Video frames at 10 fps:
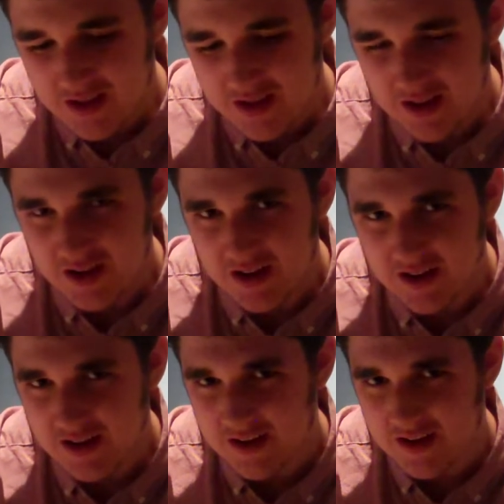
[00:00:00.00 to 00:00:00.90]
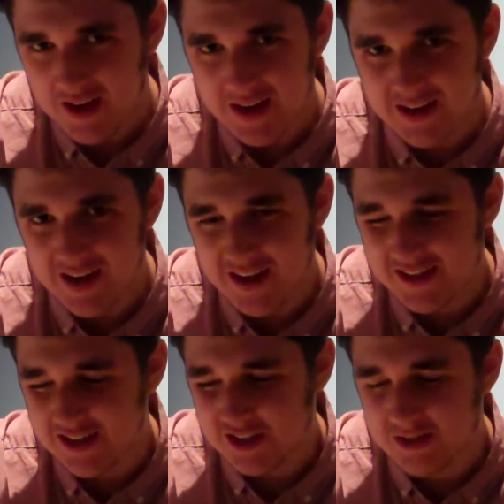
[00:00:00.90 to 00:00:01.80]
Uh,
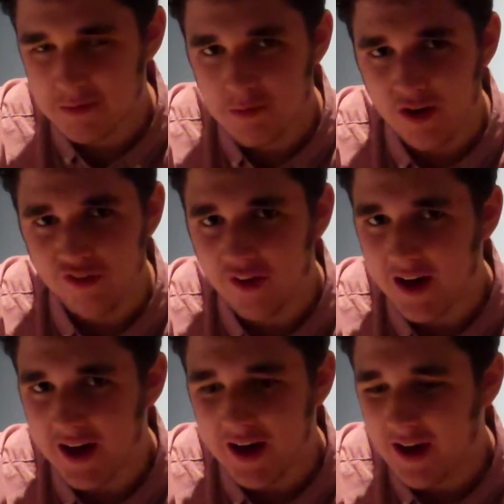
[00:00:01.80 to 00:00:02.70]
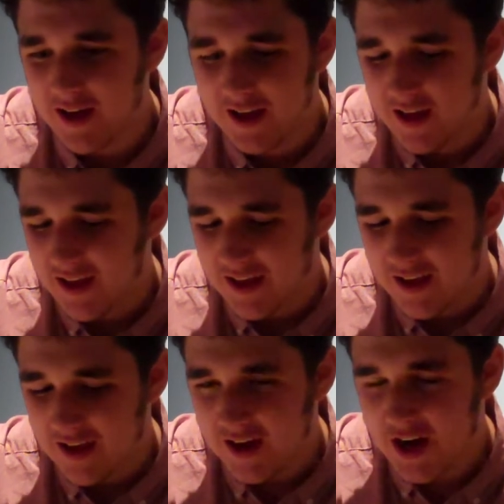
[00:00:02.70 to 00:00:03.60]
just Moffat.
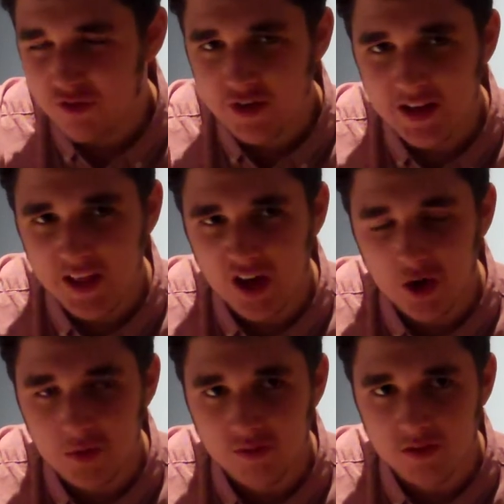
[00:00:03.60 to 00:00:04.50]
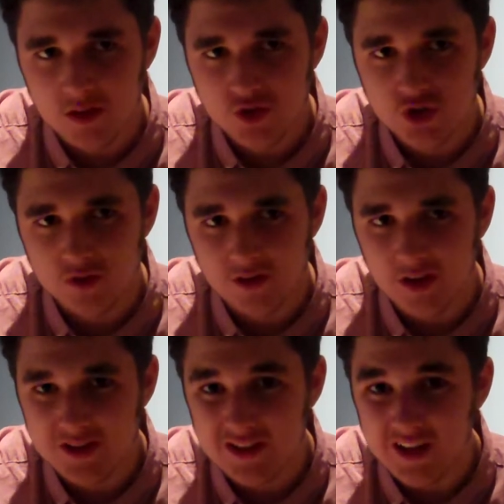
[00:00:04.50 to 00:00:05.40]
I really hope you've learned your
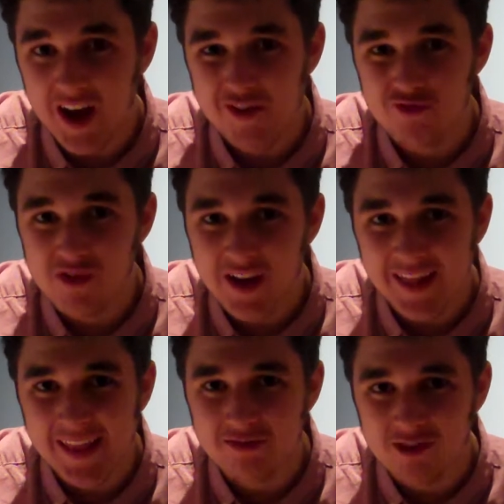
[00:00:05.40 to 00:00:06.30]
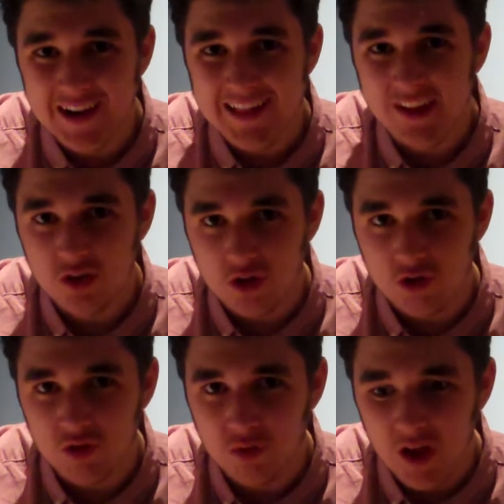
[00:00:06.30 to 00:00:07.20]
lesson. I really, really
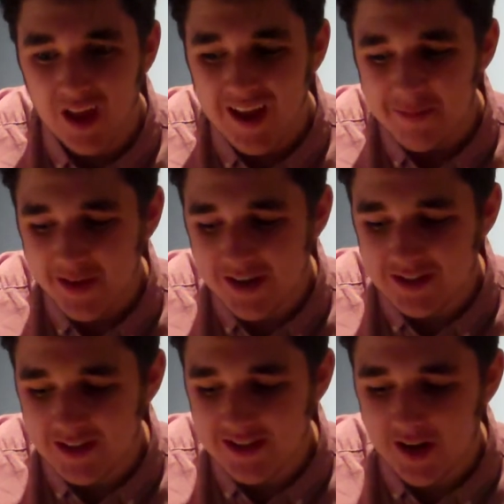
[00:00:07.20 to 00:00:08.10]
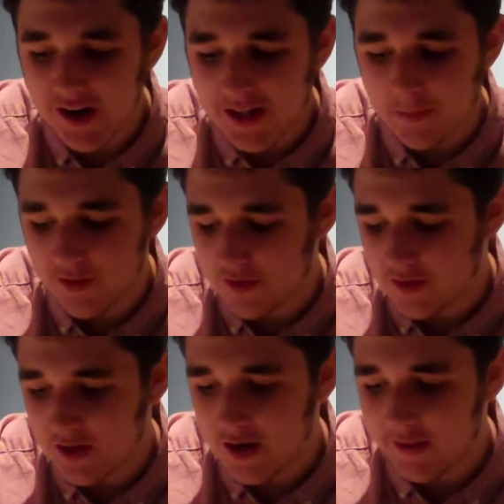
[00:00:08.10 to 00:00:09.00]
do. Because Asylum of the
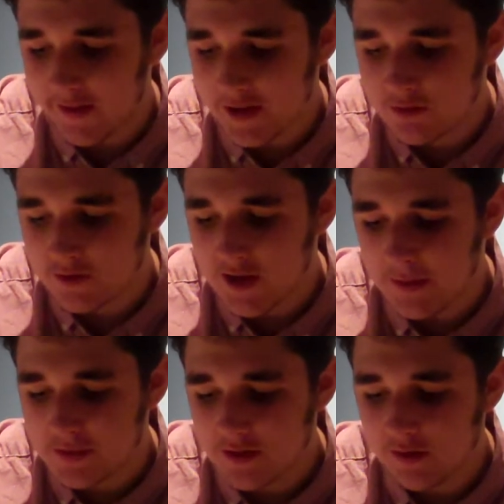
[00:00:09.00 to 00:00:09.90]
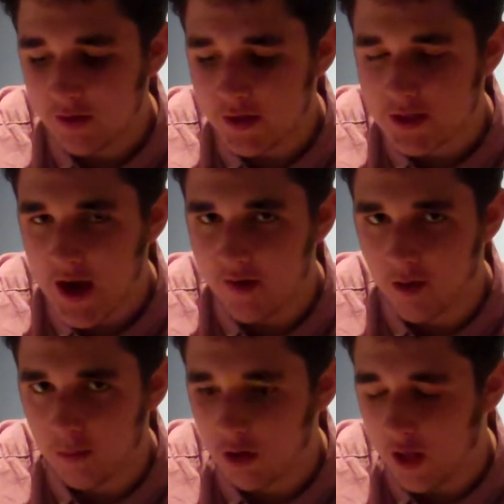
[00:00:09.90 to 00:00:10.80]
Daleks was absolutely
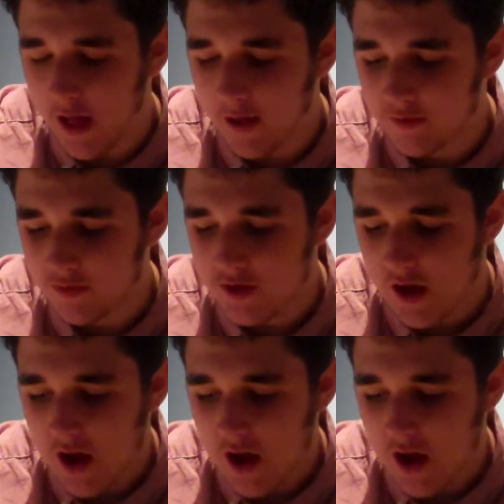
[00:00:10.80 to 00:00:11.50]
terrible and